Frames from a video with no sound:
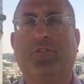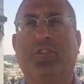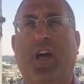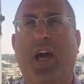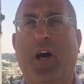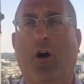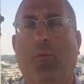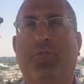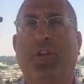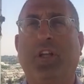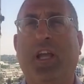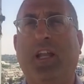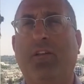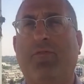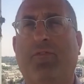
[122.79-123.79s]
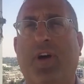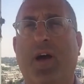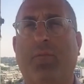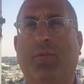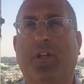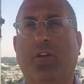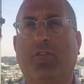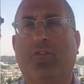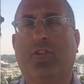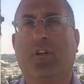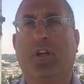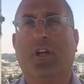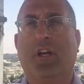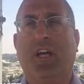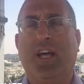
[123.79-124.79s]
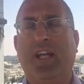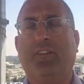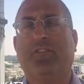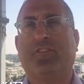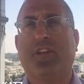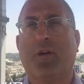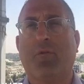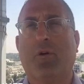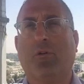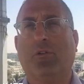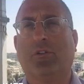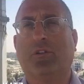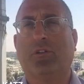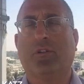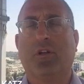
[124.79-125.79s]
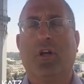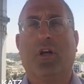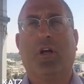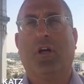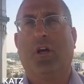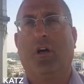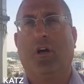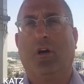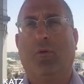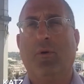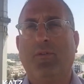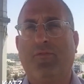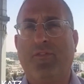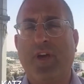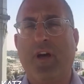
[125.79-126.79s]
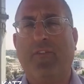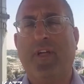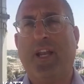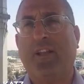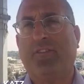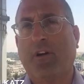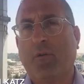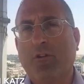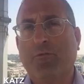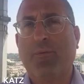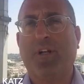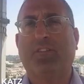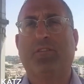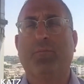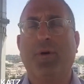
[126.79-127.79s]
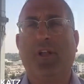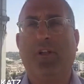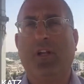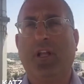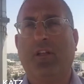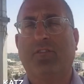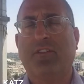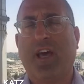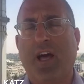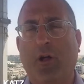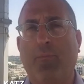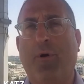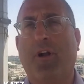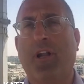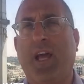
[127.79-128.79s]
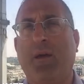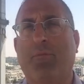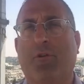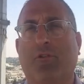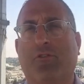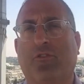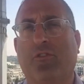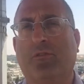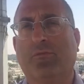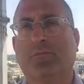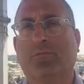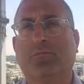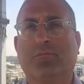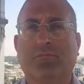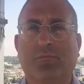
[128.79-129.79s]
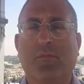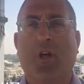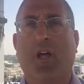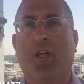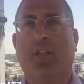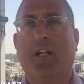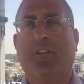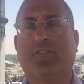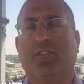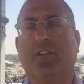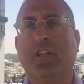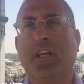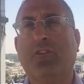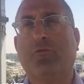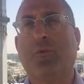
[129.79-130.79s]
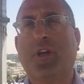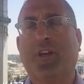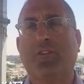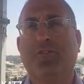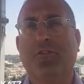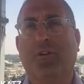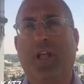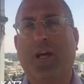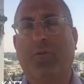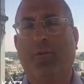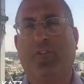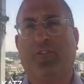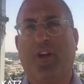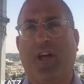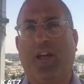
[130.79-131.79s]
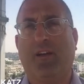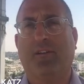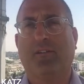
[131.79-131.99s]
to help the needy families in Sderot. We feel that it's our responsibility to help our neighbors. That's the least we can do, like we say.